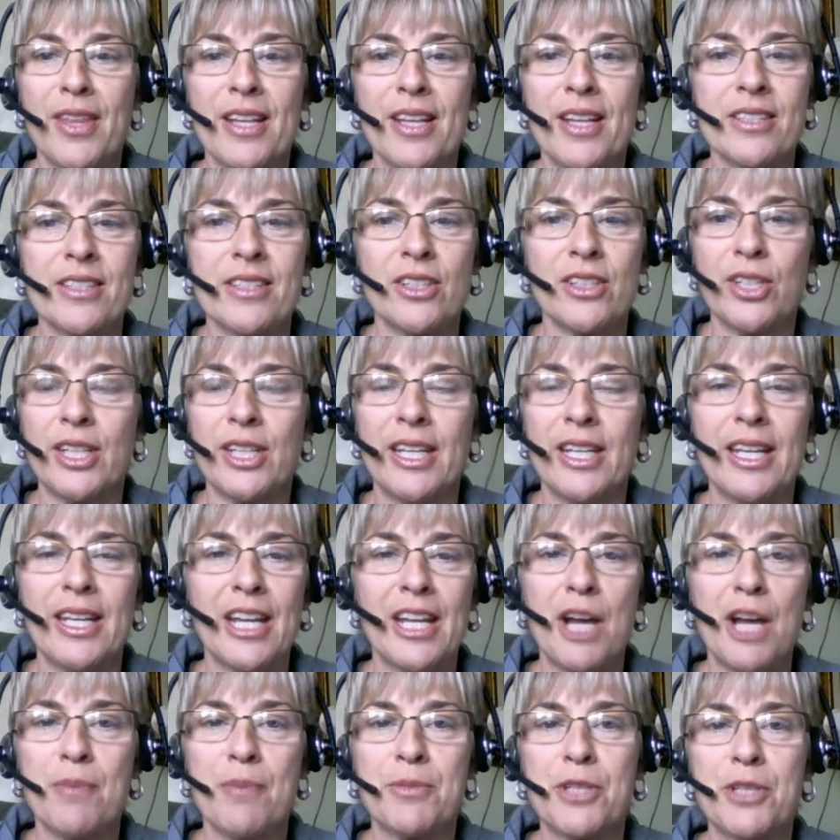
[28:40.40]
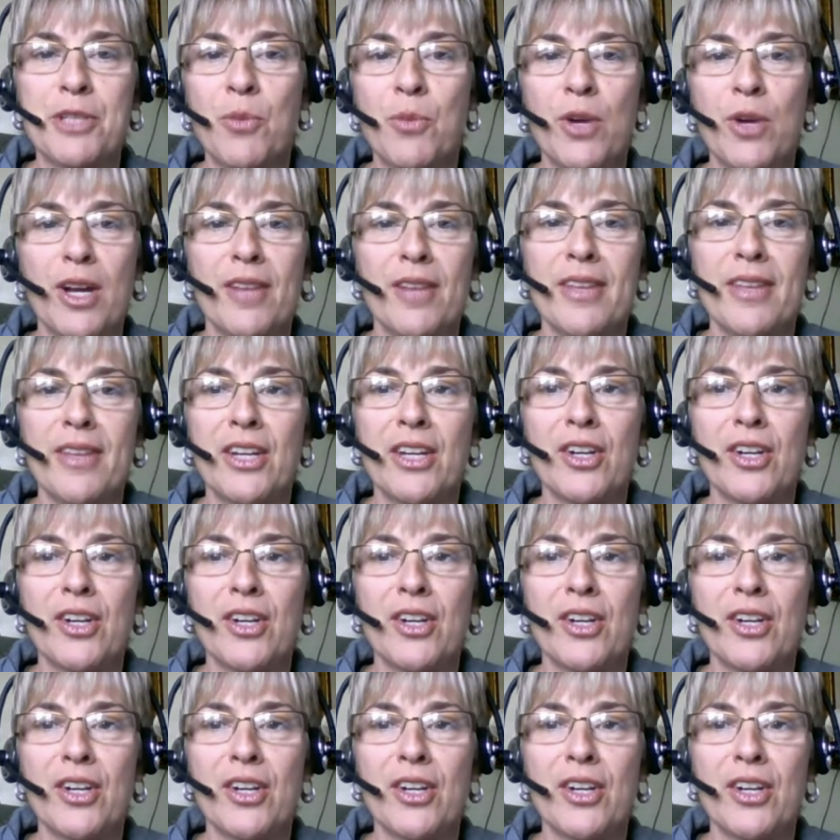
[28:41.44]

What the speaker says: that's looking it up somewhere on the